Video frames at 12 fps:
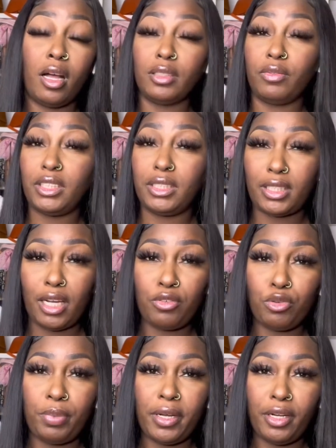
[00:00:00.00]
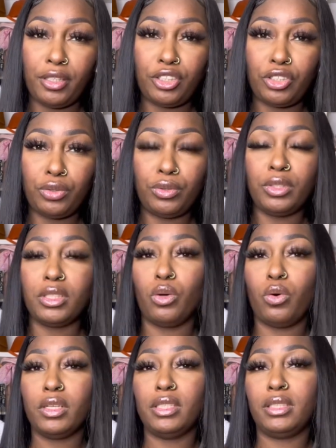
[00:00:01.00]
several pair of shoes in
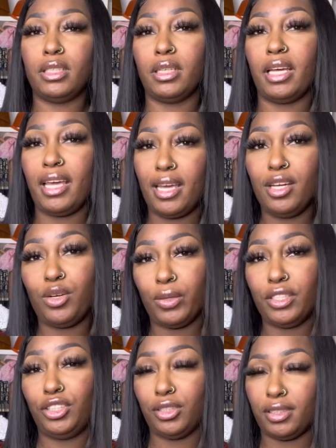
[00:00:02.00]
order to increase your